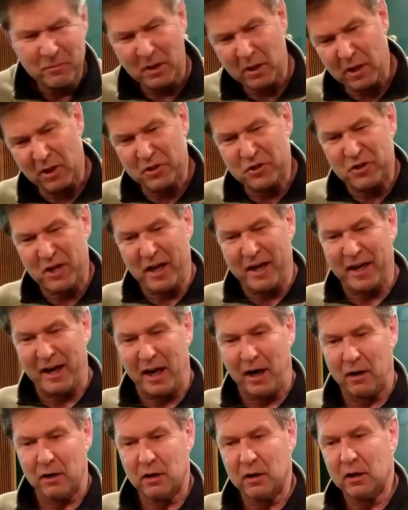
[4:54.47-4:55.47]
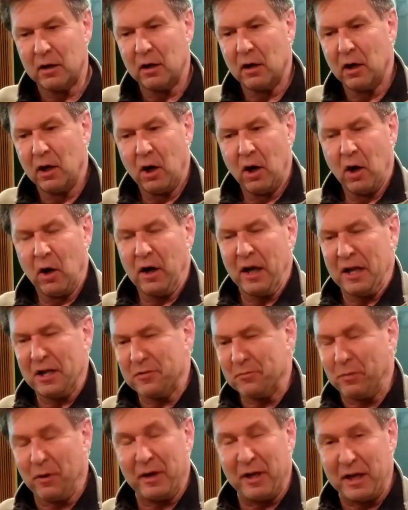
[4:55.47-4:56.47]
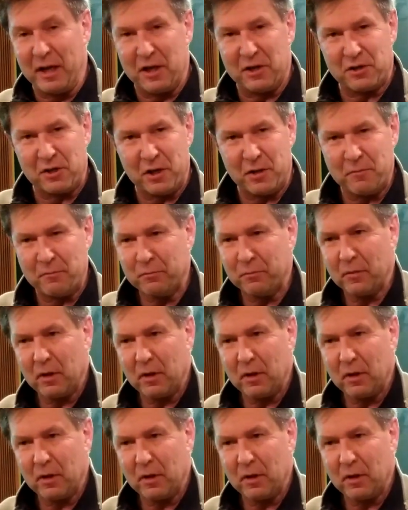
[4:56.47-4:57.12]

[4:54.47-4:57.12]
Let's check it out. Okay, it's pretty easy.